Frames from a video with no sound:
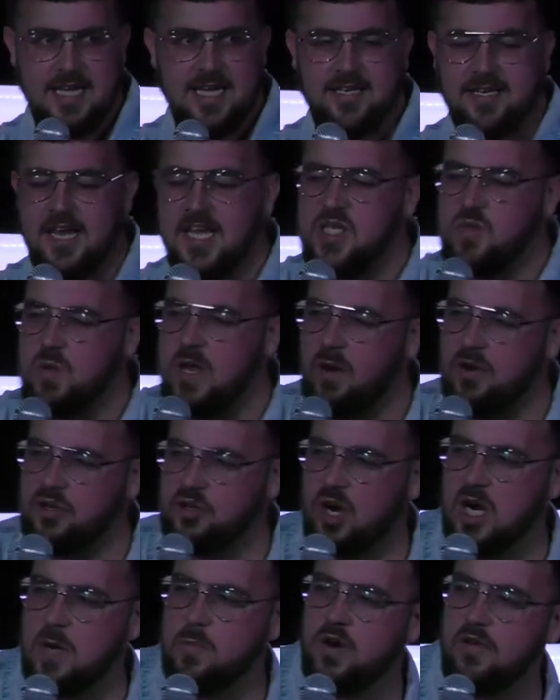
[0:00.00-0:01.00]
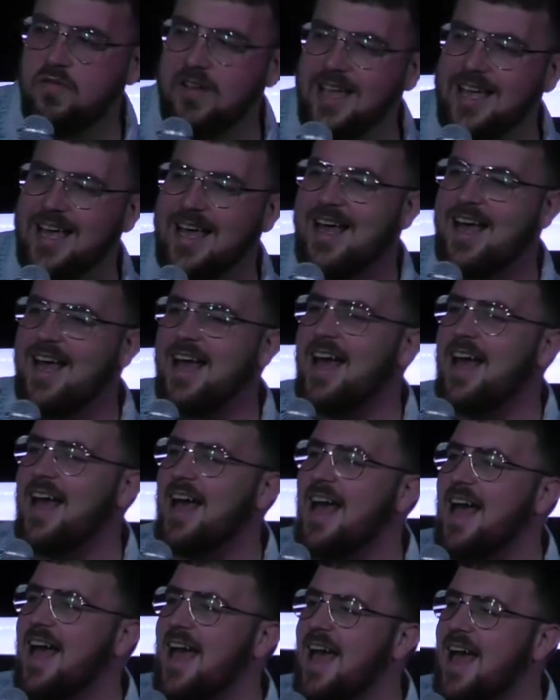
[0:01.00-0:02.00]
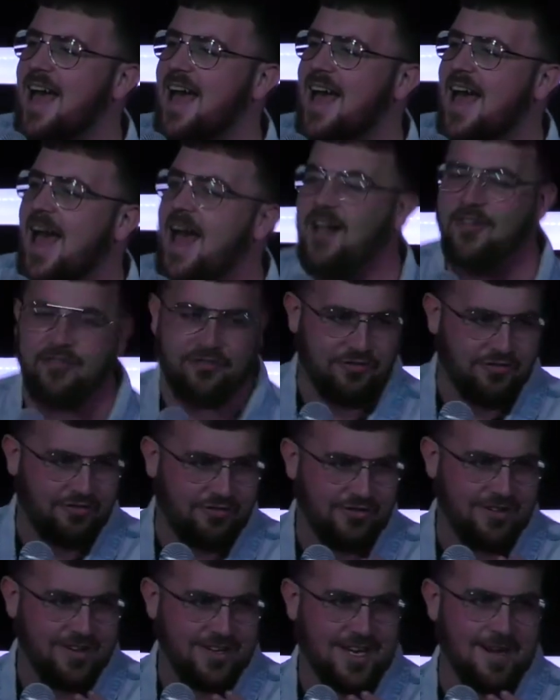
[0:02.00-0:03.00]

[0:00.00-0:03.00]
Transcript: This week, we're showing the movie Elf.